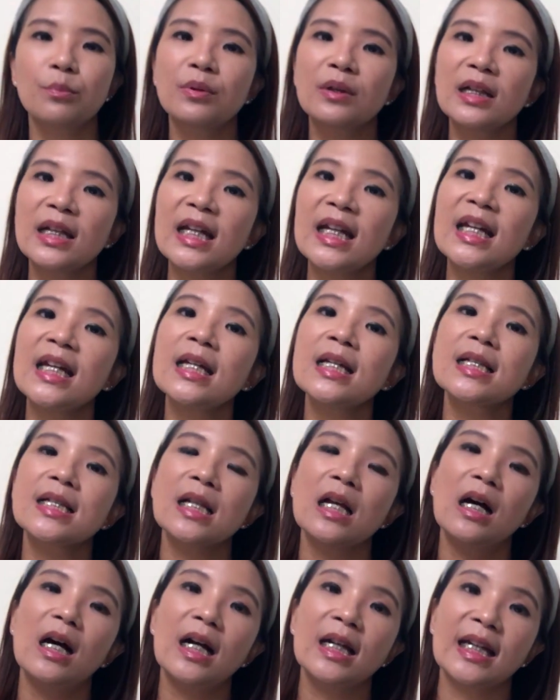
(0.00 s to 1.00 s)
Please
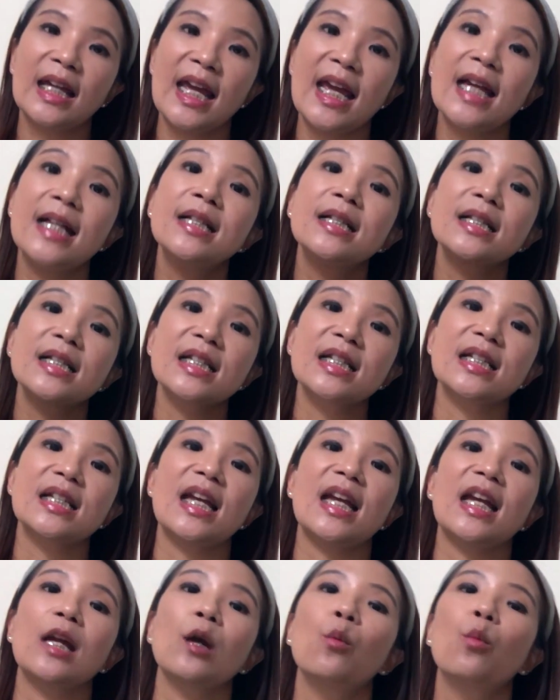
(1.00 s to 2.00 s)
again
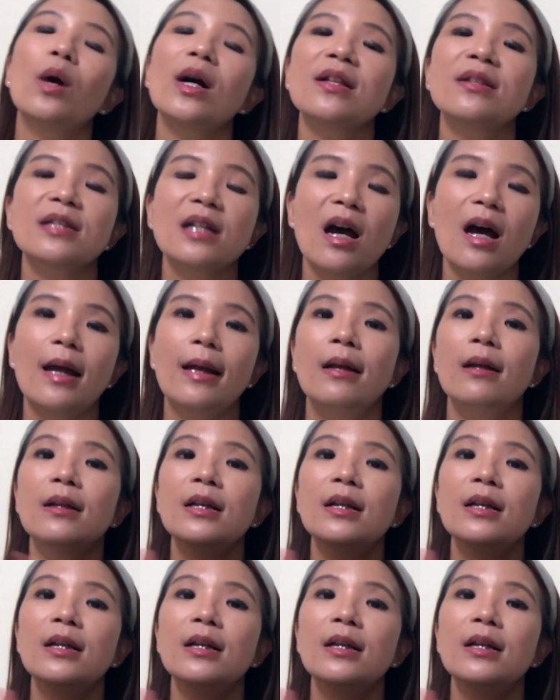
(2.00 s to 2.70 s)
say one time.